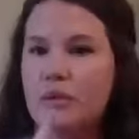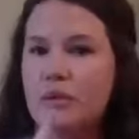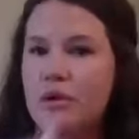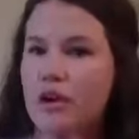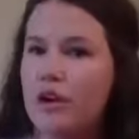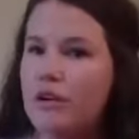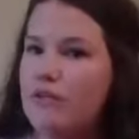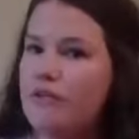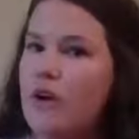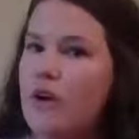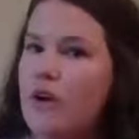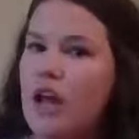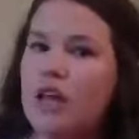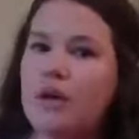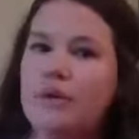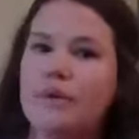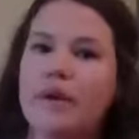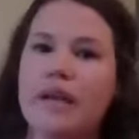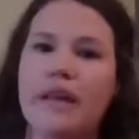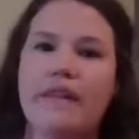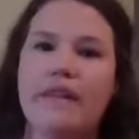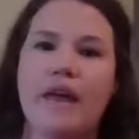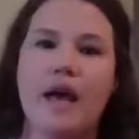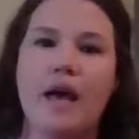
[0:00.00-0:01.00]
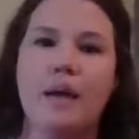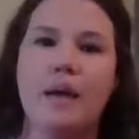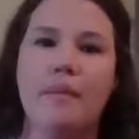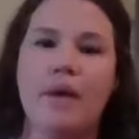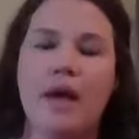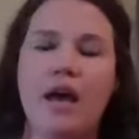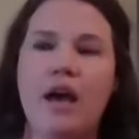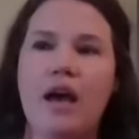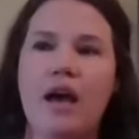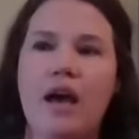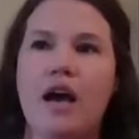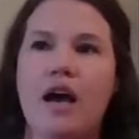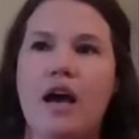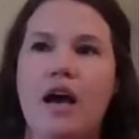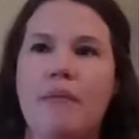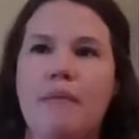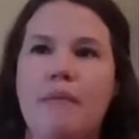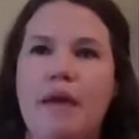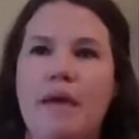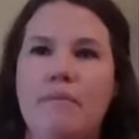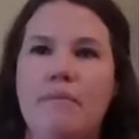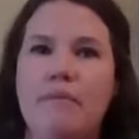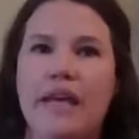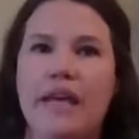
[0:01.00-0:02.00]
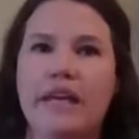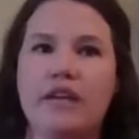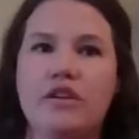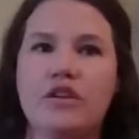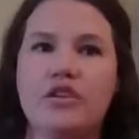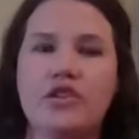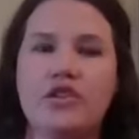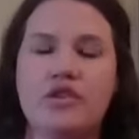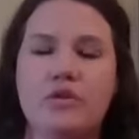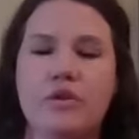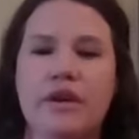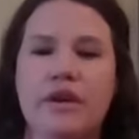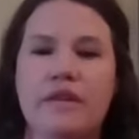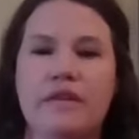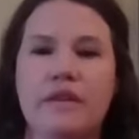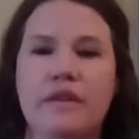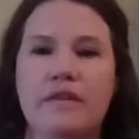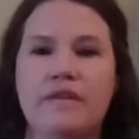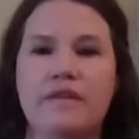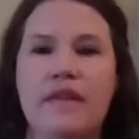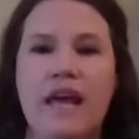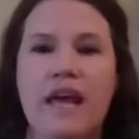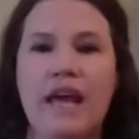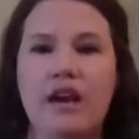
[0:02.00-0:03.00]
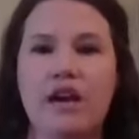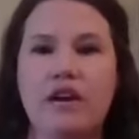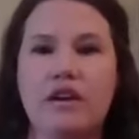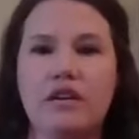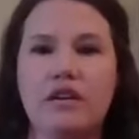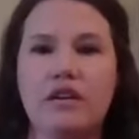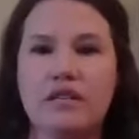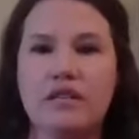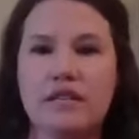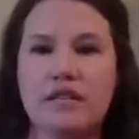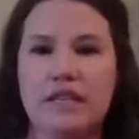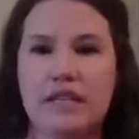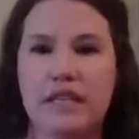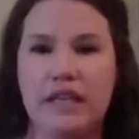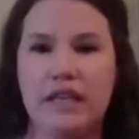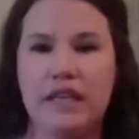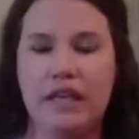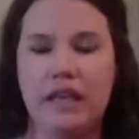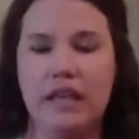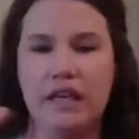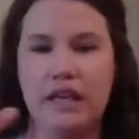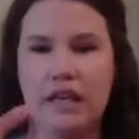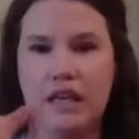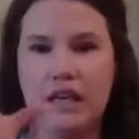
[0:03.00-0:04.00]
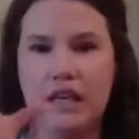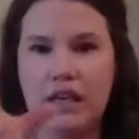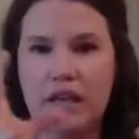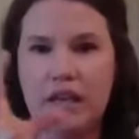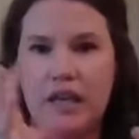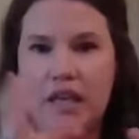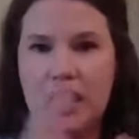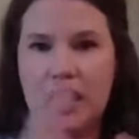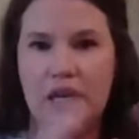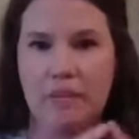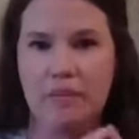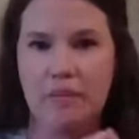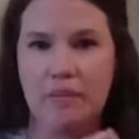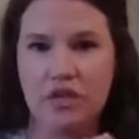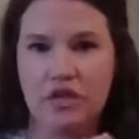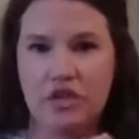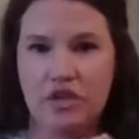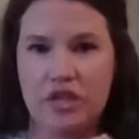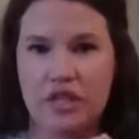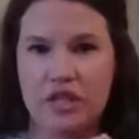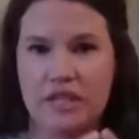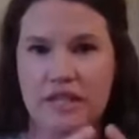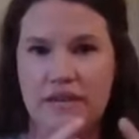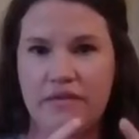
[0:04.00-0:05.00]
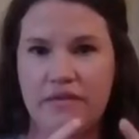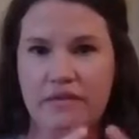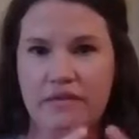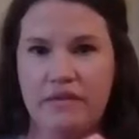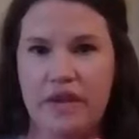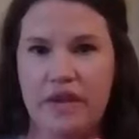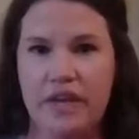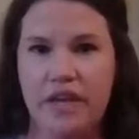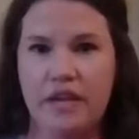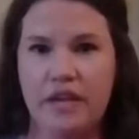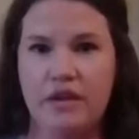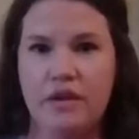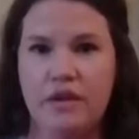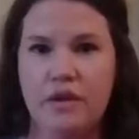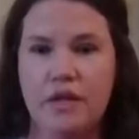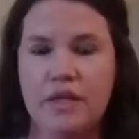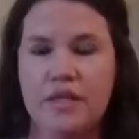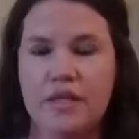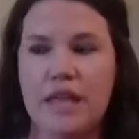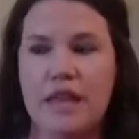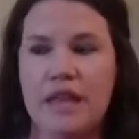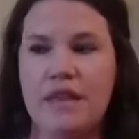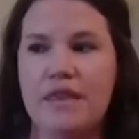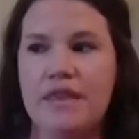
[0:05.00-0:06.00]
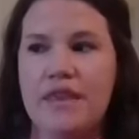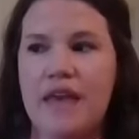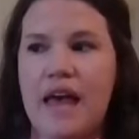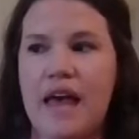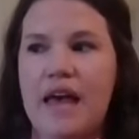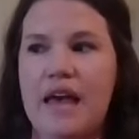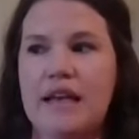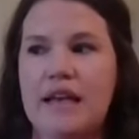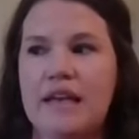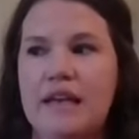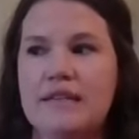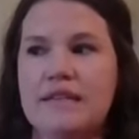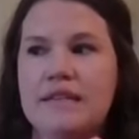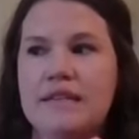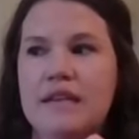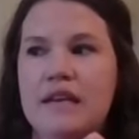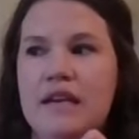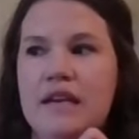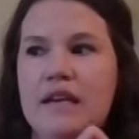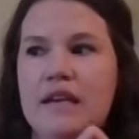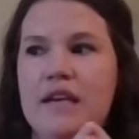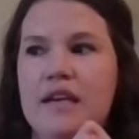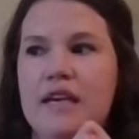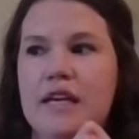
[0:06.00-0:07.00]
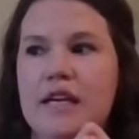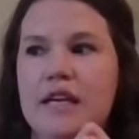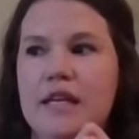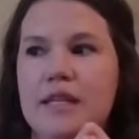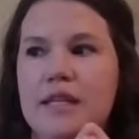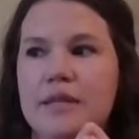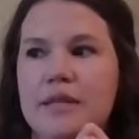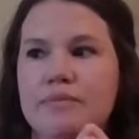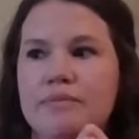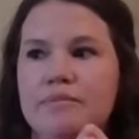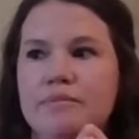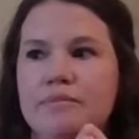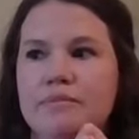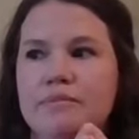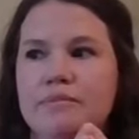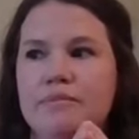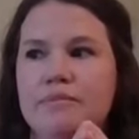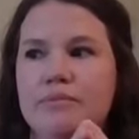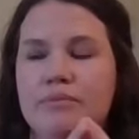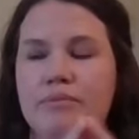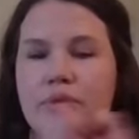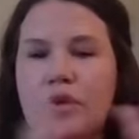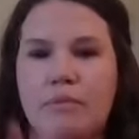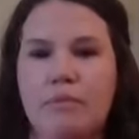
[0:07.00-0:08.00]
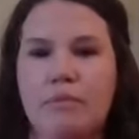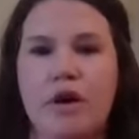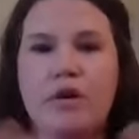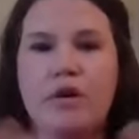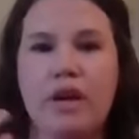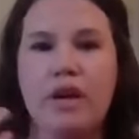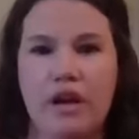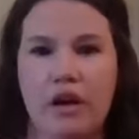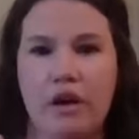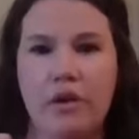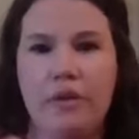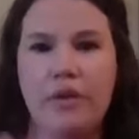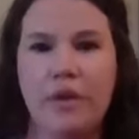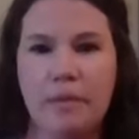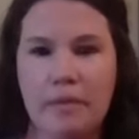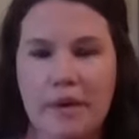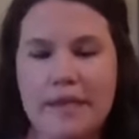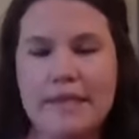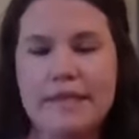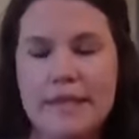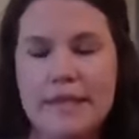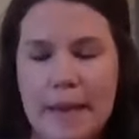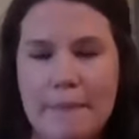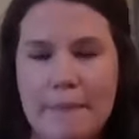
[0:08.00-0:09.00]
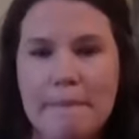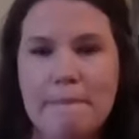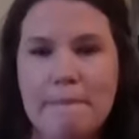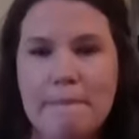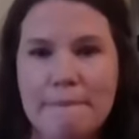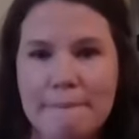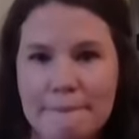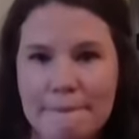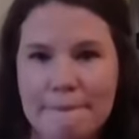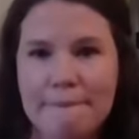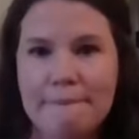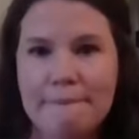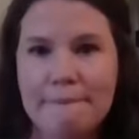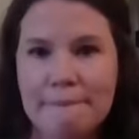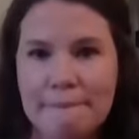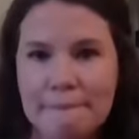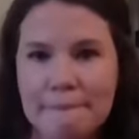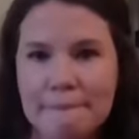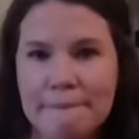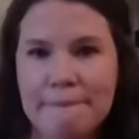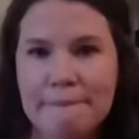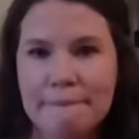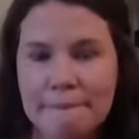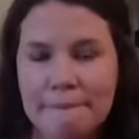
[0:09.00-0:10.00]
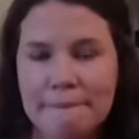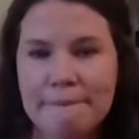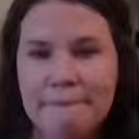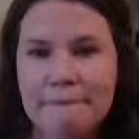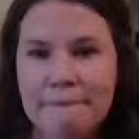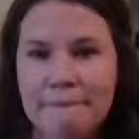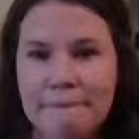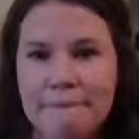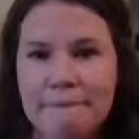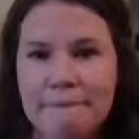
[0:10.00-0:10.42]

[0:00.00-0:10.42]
them or unfollowing them, and making sure that they are seeing images and videos that promote a healthy mindset. Thank you